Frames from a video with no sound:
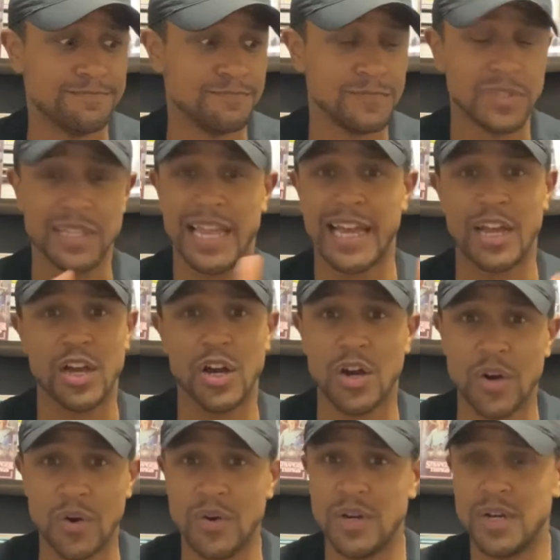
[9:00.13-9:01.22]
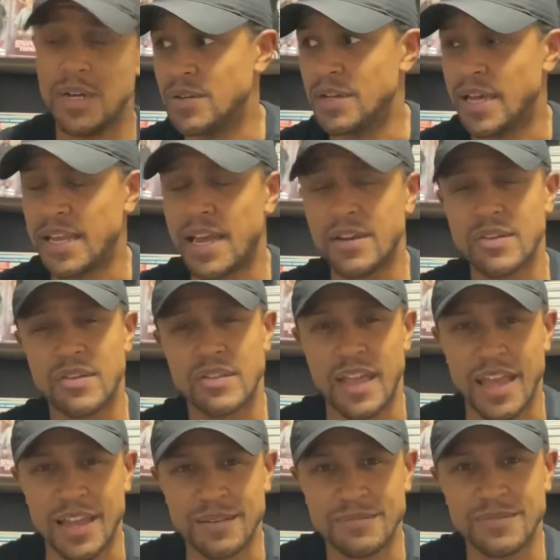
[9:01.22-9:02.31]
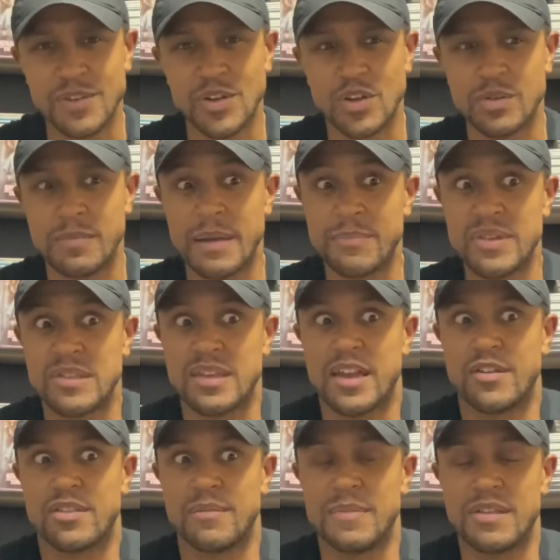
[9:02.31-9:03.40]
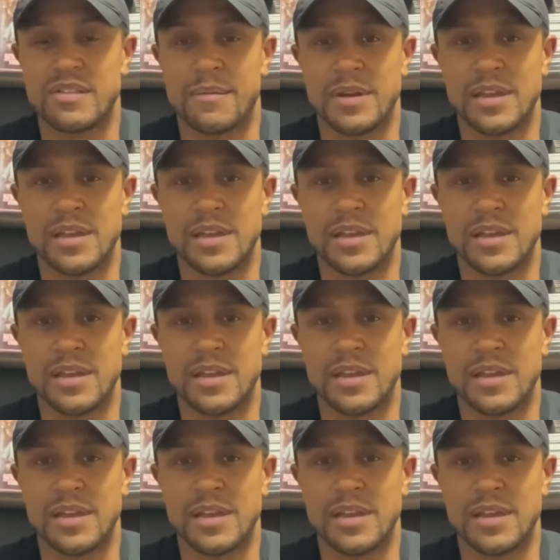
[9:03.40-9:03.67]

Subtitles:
Let Go. And I understand, you know, you might be scared to meet somebody in